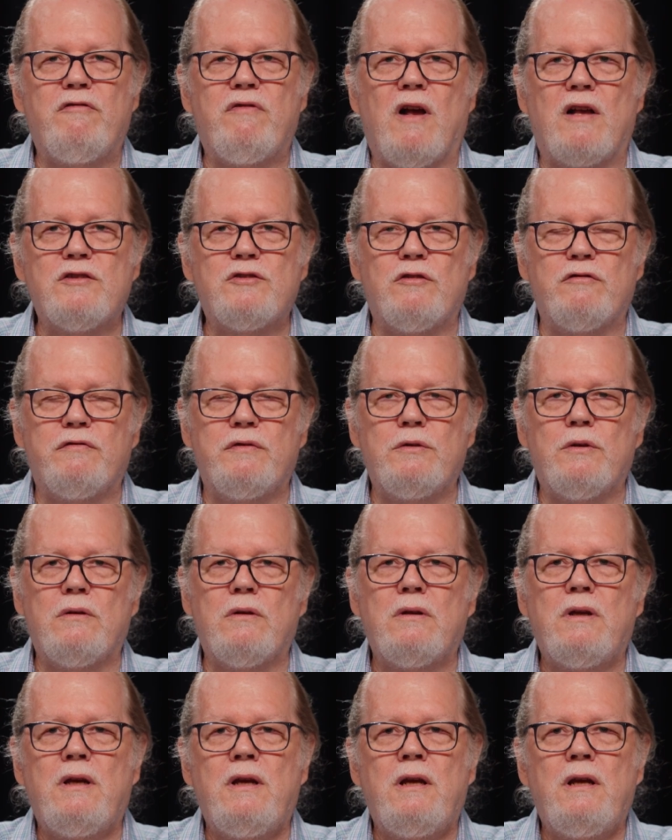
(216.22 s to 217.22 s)
fossil
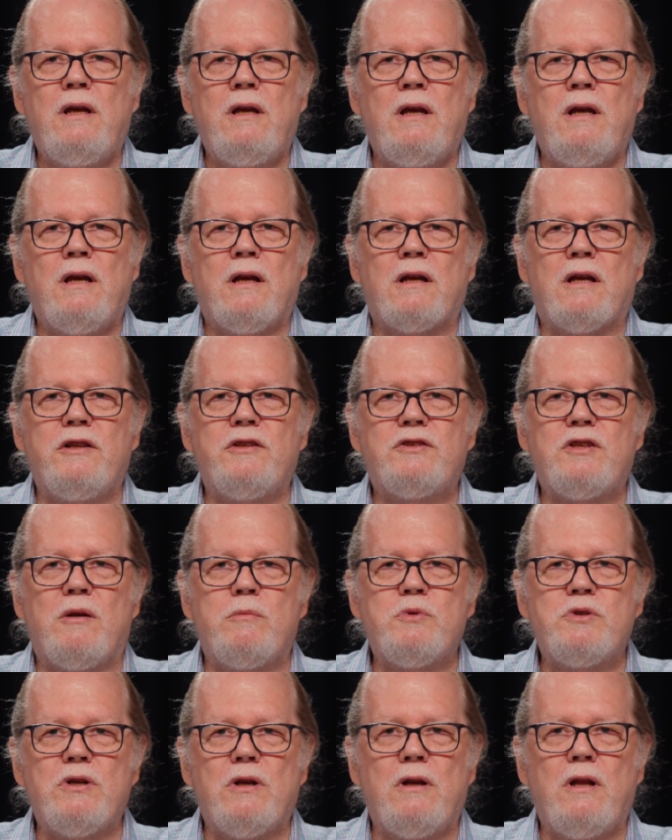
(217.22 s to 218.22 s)
fuel
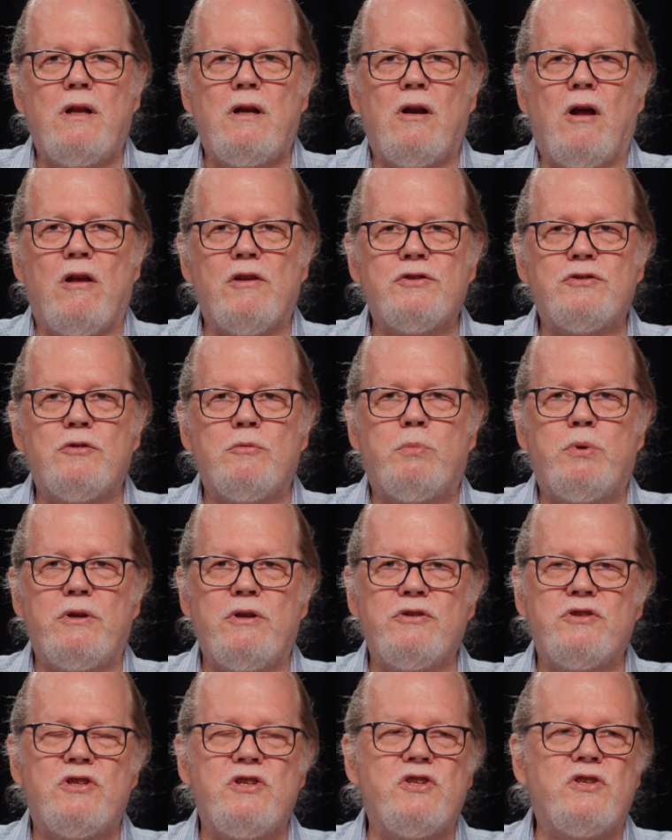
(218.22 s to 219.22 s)
consumption and also
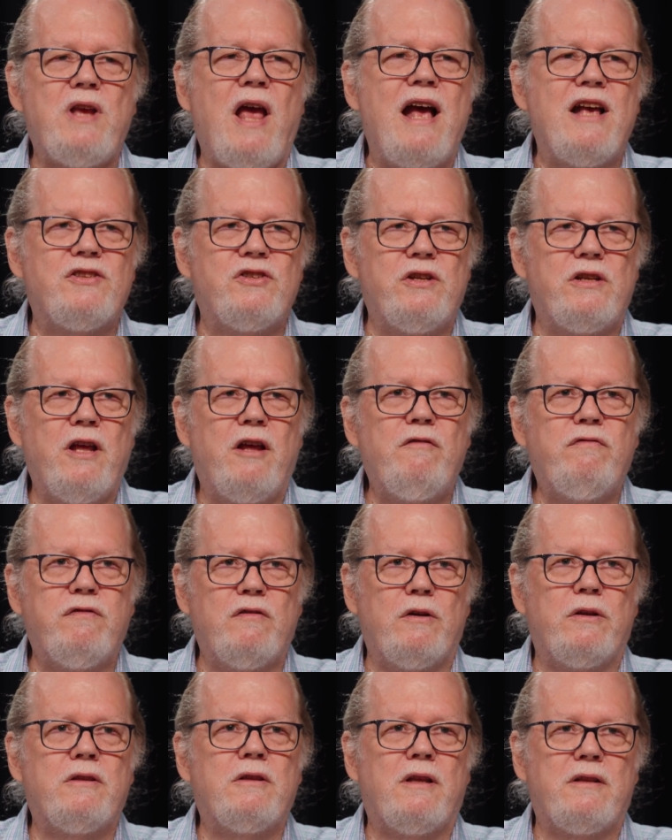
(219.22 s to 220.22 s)
produces acid
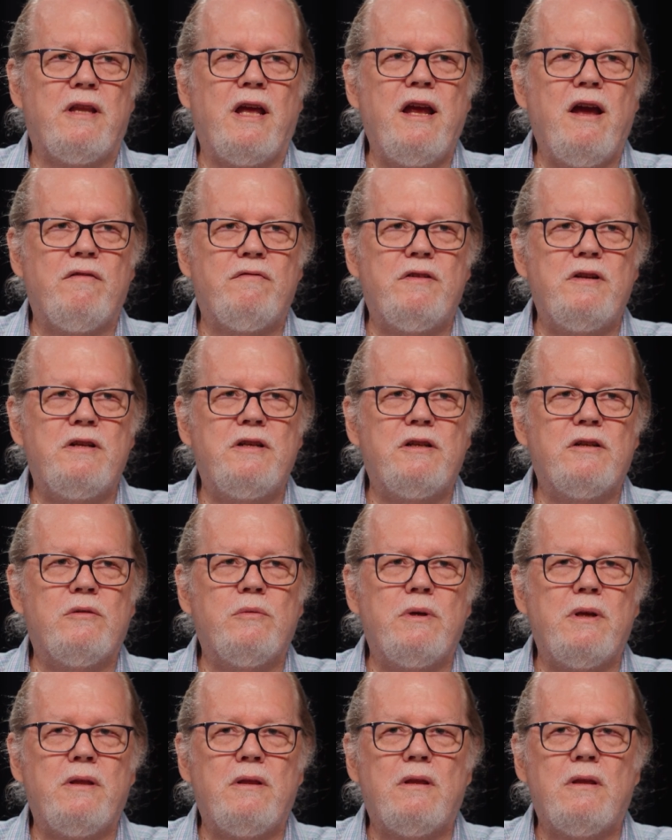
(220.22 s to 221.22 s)
effluent that they have to deal
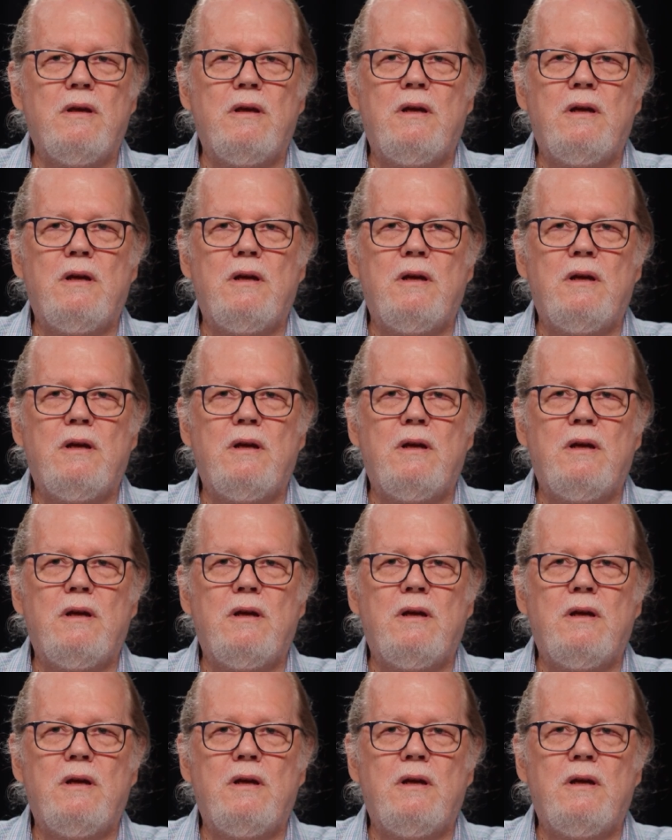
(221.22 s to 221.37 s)
with.